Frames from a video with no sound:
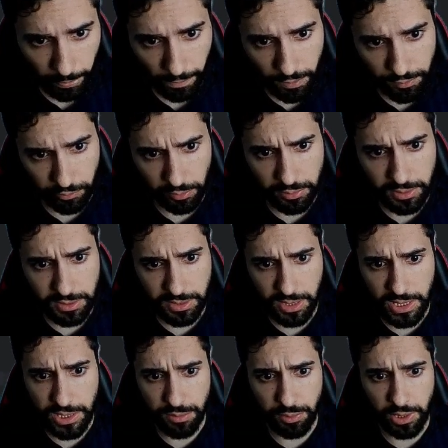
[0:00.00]
So in this
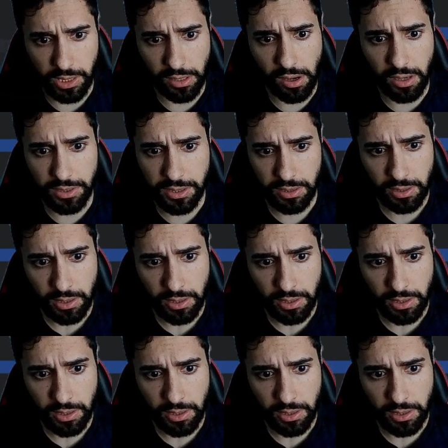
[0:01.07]
case, we cannot